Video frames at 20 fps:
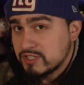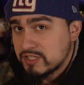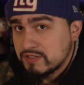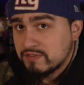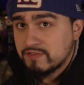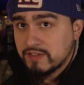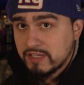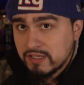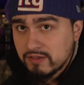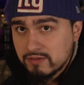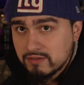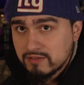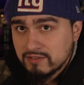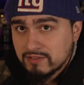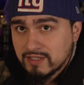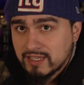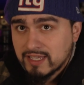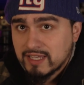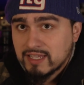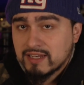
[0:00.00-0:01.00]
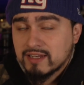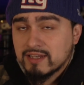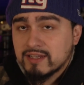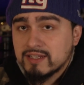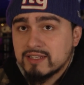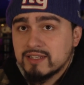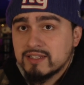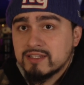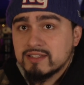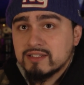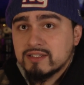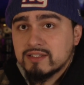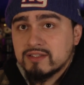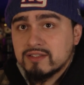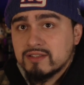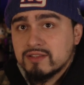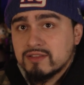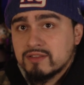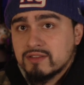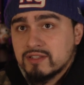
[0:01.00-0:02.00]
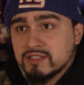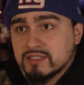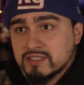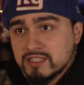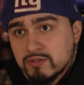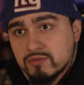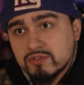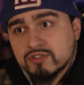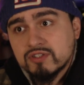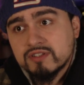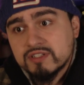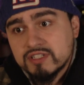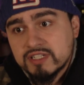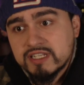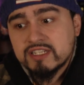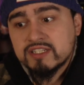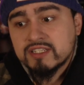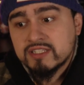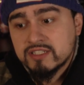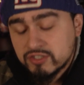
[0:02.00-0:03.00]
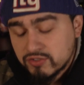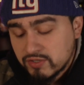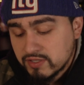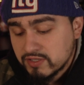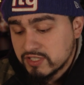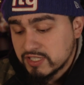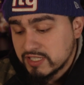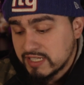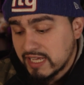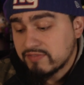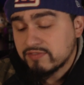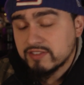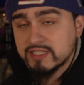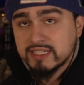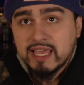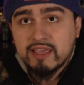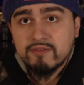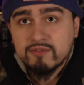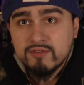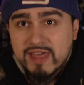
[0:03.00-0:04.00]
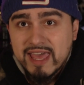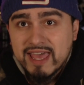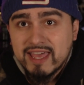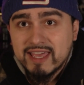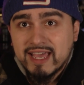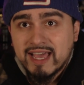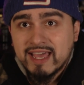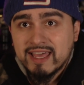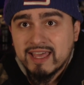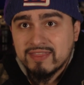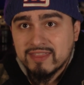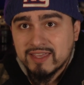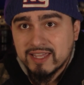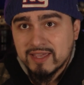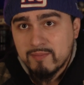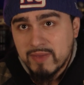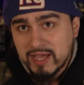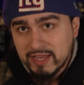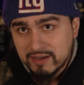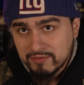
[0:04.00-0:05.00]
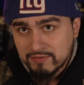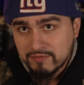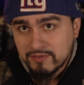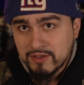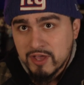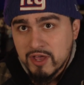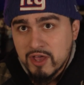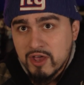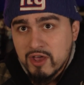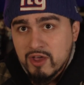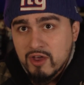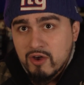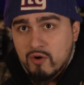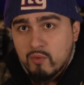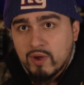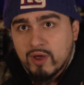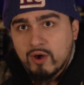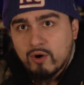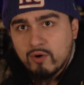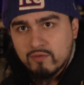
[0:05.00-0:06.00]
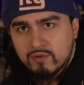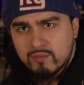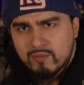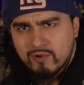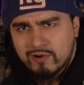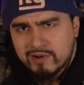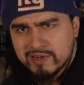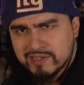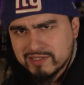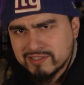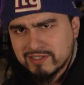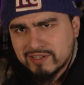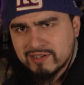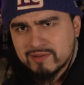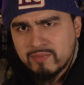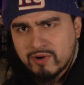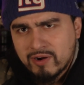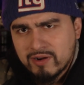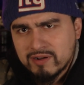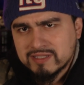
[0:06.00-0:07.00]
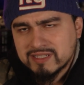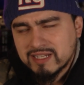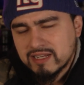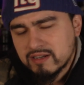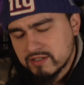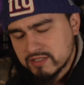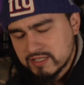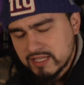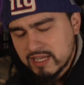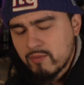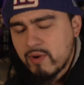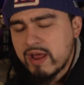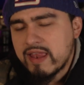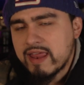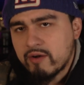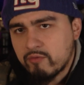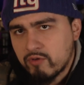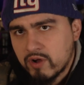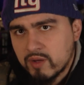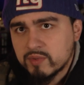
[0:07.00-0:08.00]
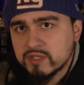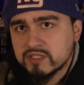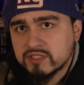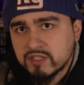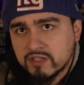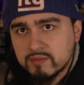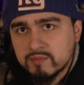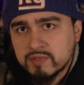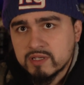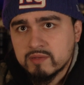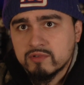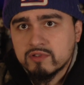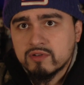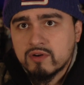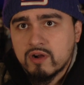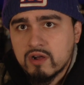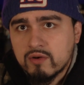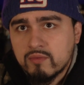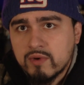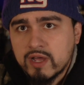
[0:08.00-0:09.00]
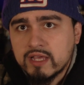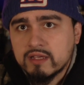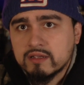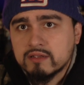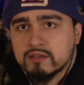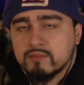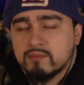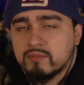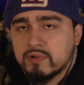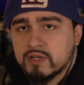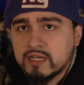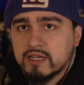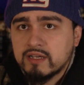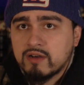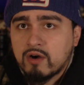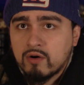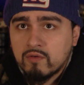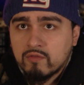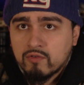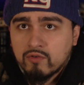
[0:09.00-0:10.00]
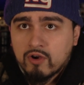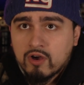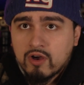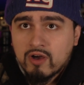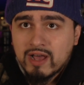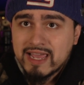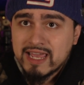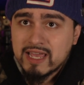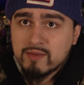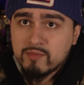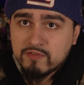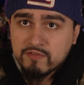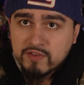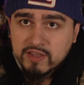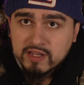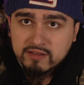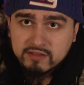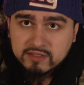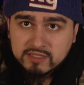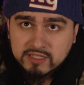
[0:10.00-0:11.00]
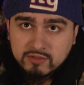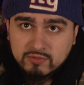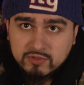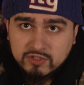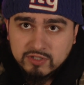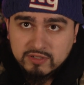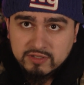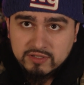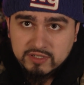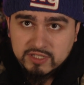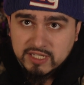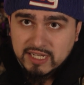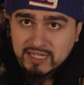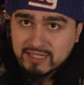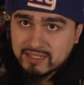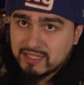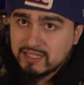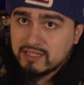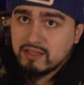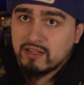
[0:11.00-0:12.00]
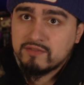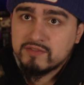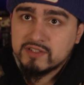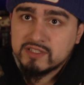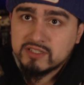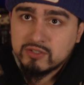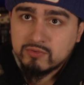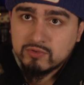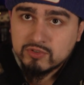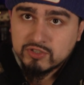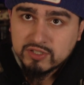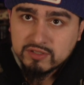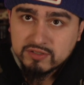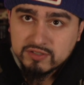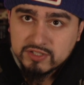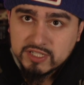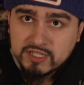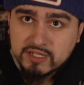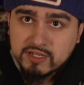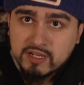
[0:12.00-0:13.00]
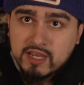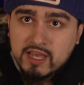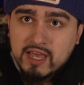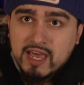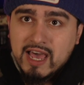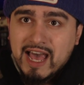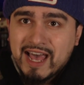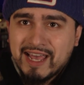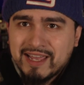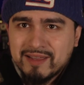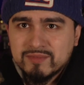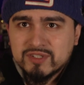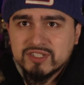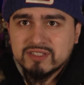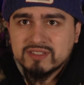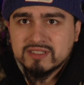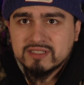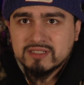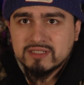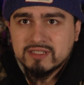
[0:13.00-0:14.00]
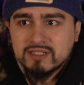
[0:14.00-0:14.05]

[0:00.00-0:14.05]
feel, and the sequel trilogy definitely gave you that. I think it might have went overboard in certain parts, and I understand why that rubbed certain people the wrong way. But overall, I am a fan of the sequel trilogy. I did love the sequel trilogy. I'm just